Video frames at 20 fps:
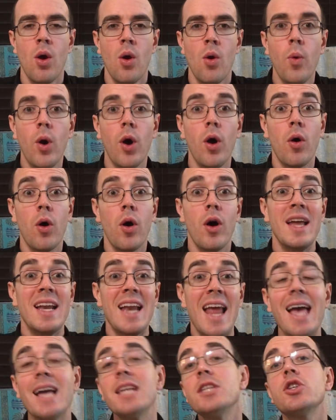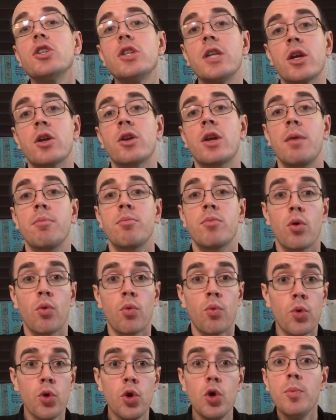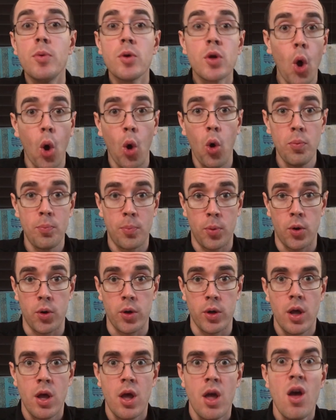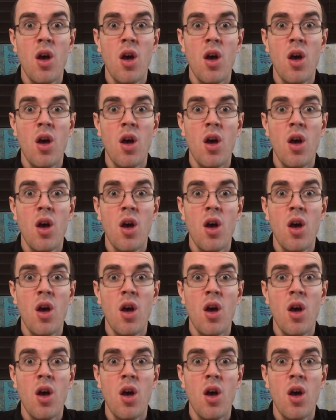Well, an engineer named Rube Goldberg